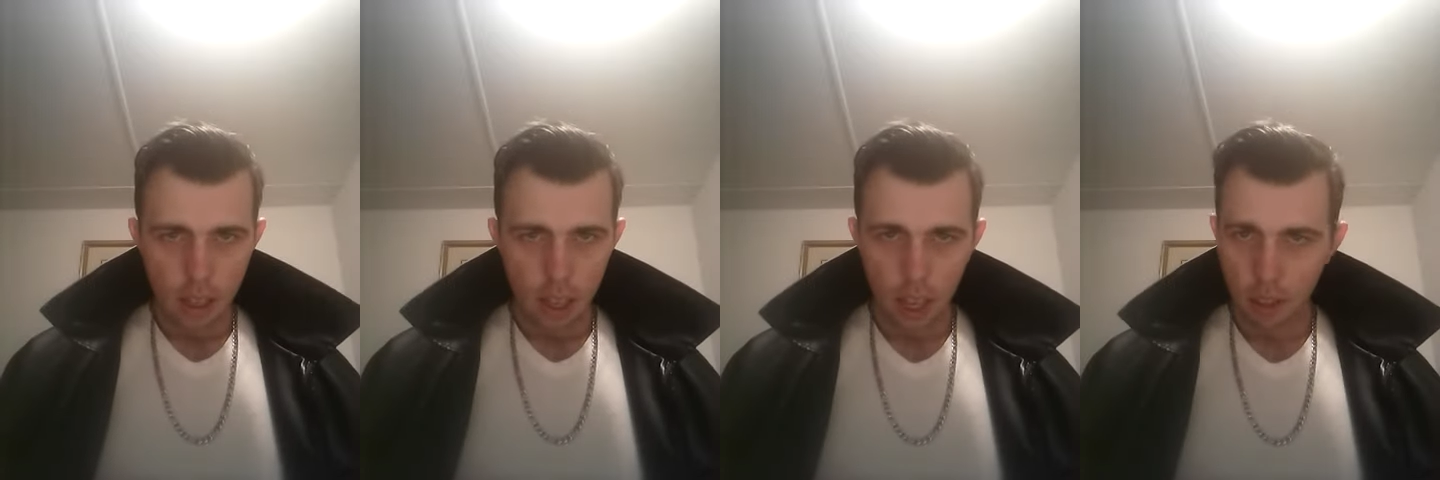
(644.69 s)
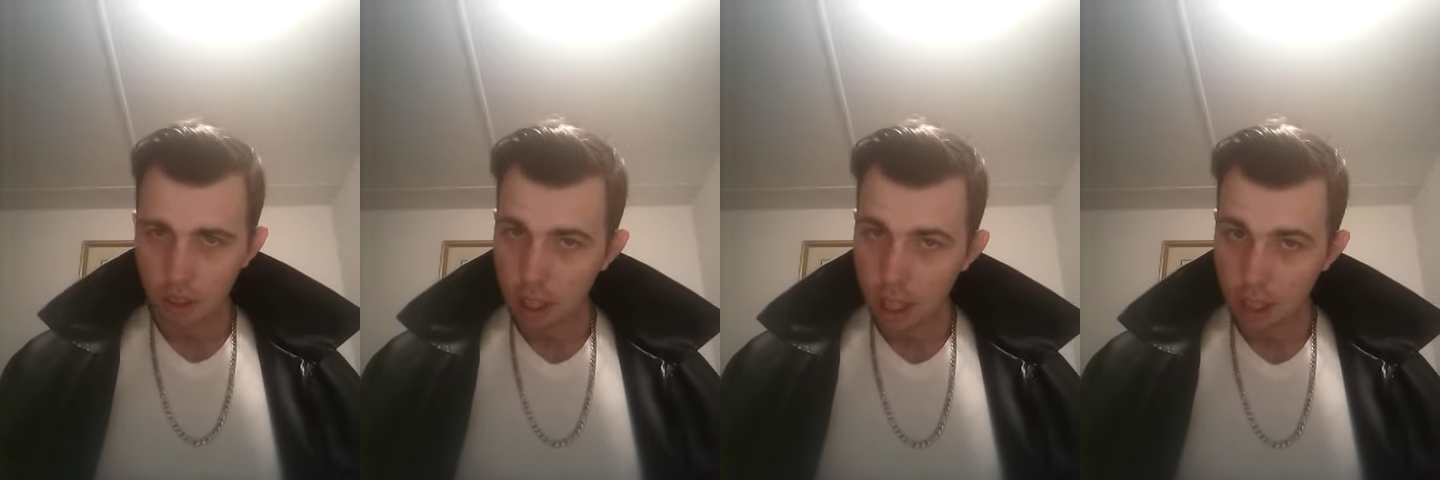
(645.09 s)
cats or
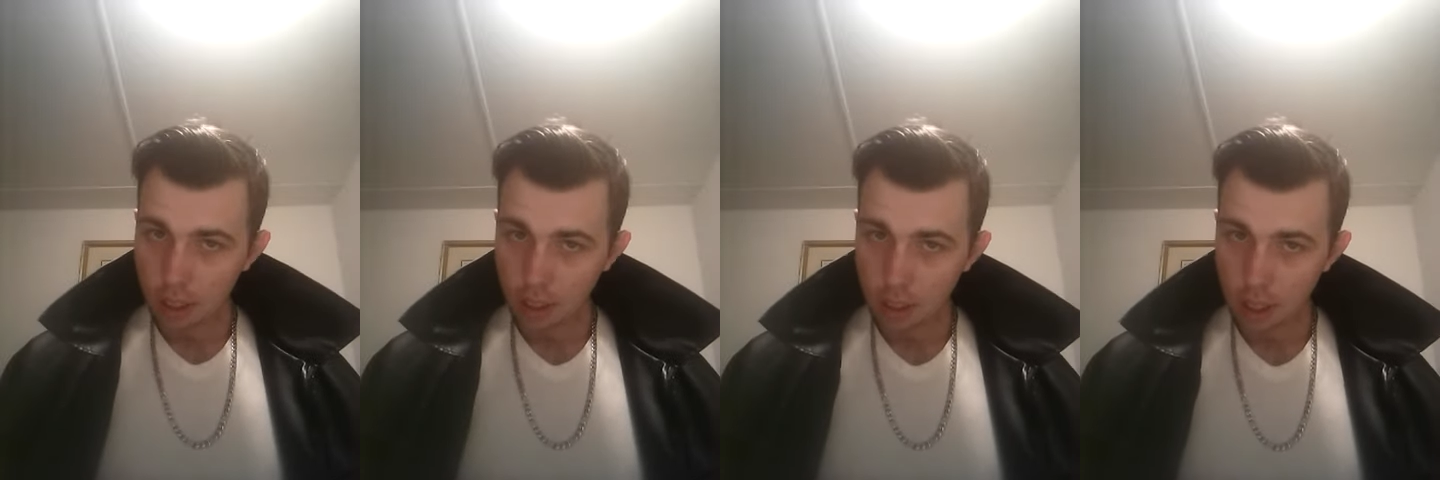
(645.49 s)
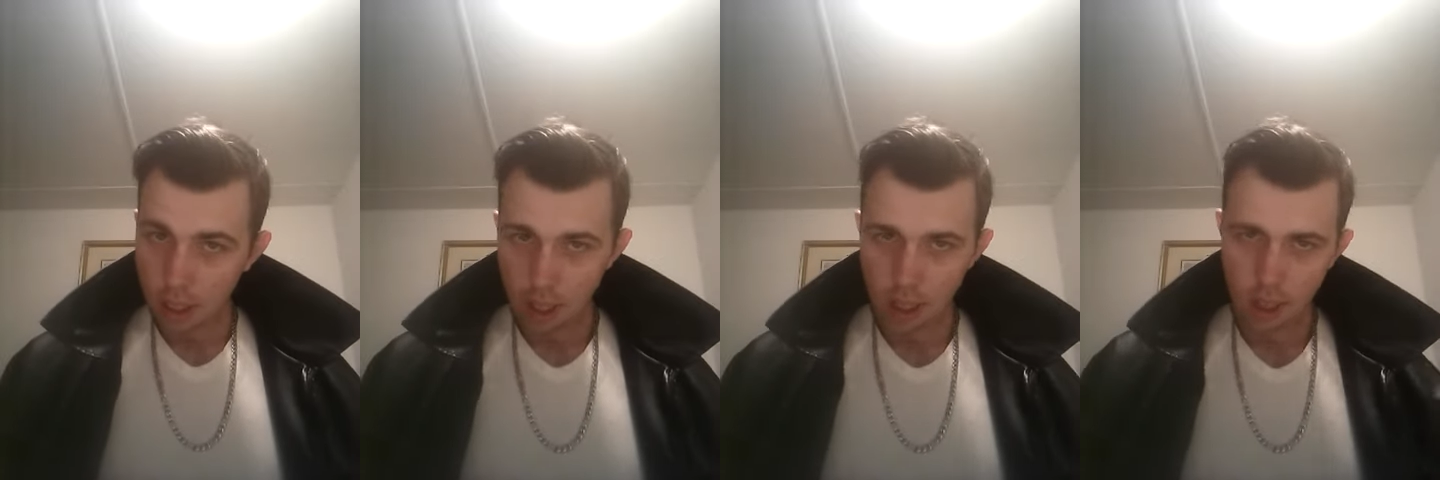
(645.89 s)
chicks
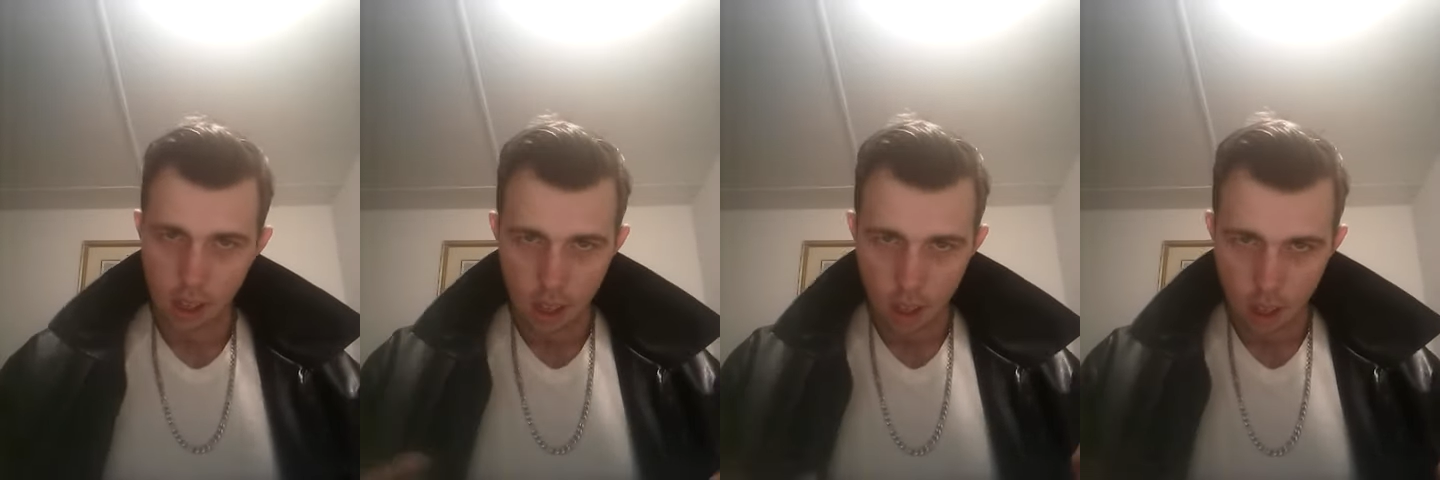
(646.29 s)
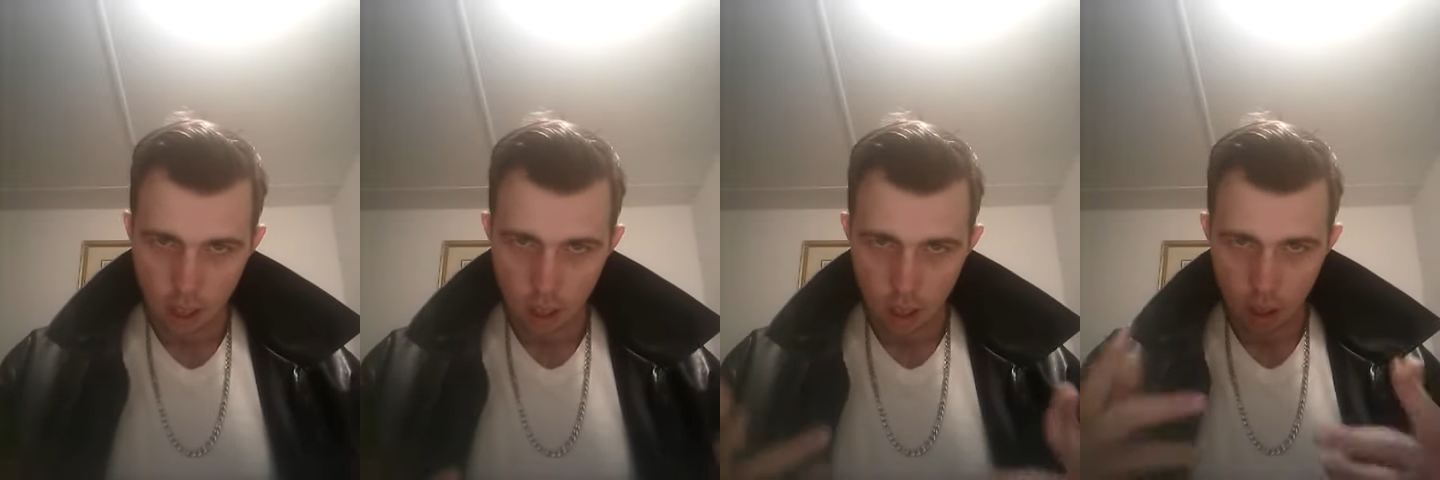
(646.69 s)

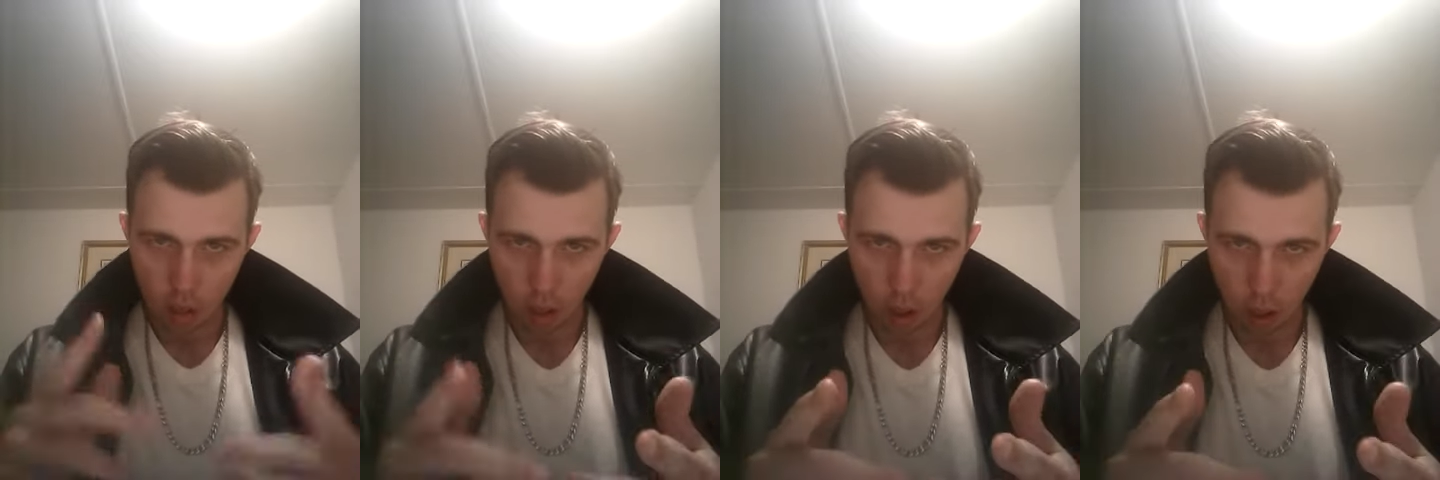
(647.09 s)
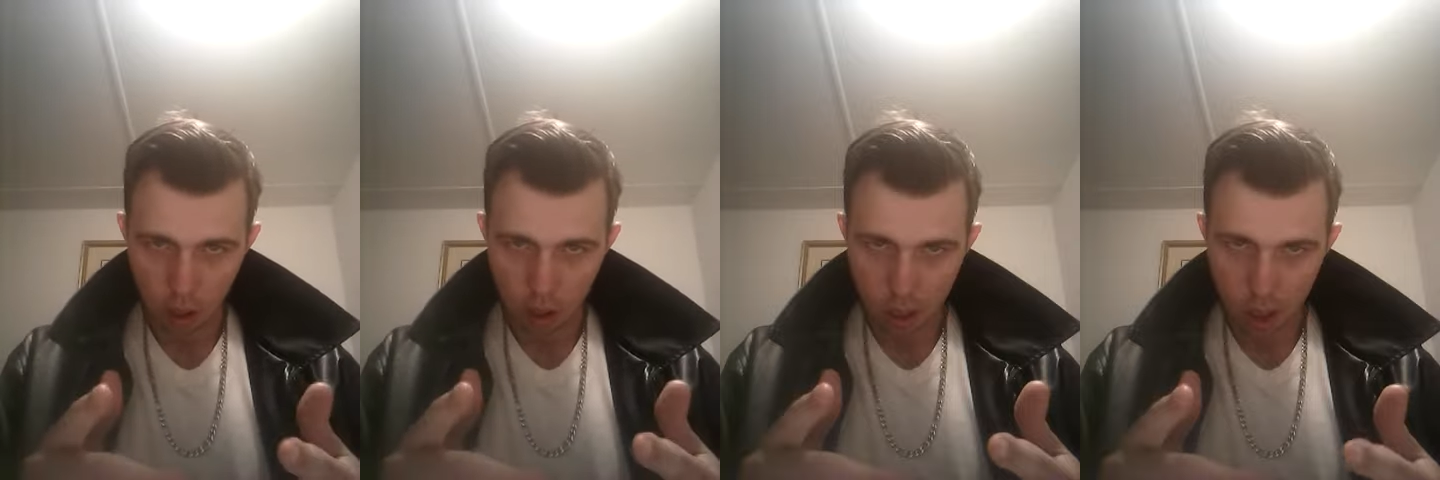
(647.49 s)
want to know
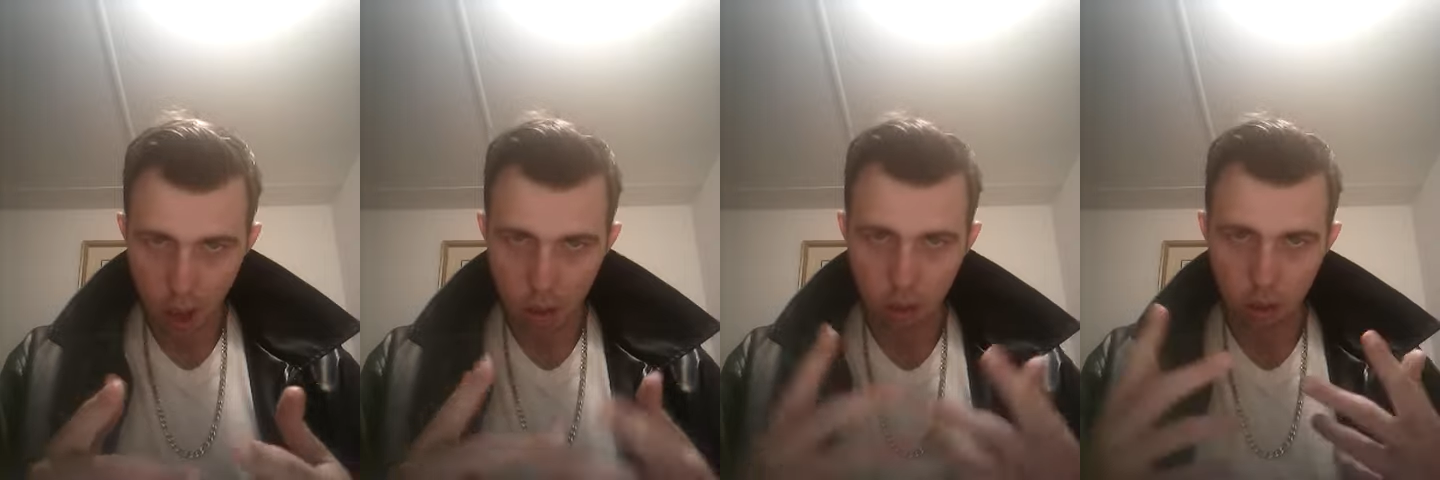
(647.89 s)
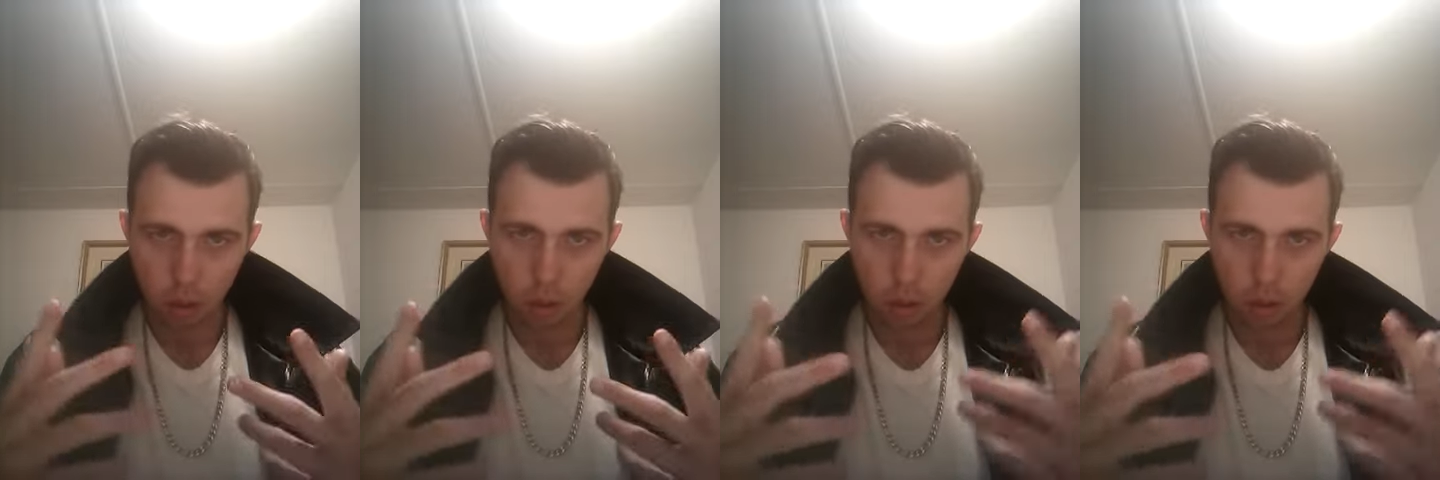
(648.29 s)
anything else,